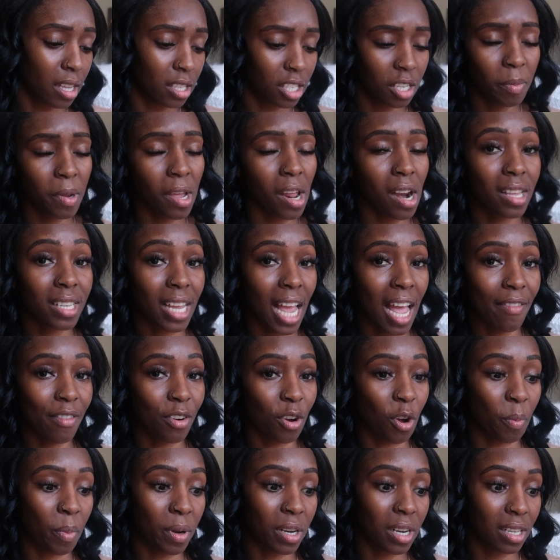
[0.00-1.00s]
to be honest, I haven't
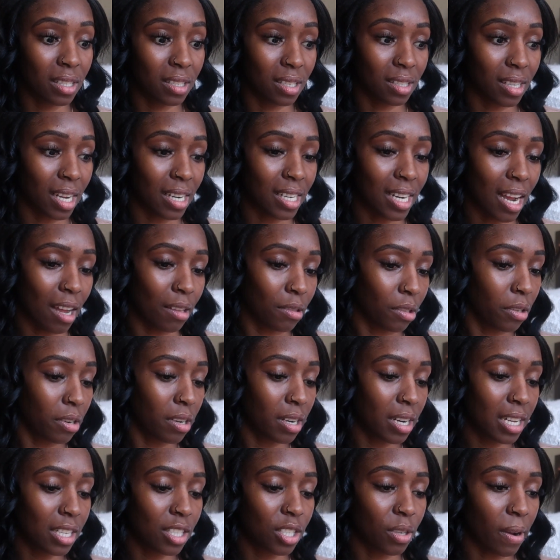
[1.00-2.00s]
opened it since I downloaded
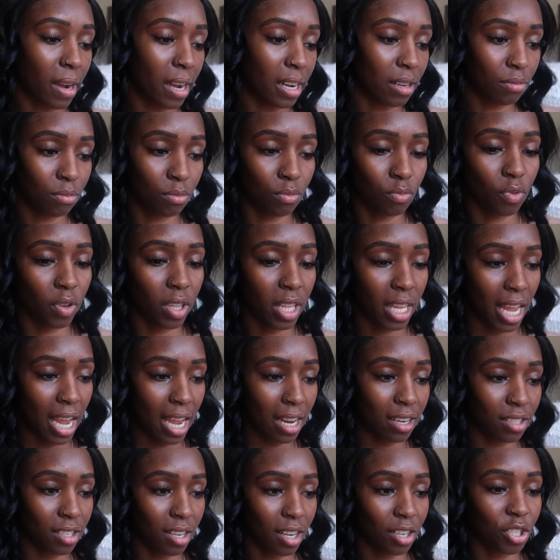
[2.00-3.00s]
it, so I really
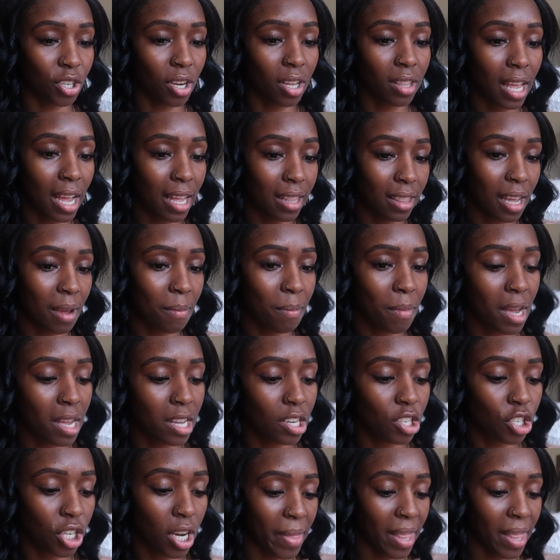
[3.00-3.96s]
can't touch on that much.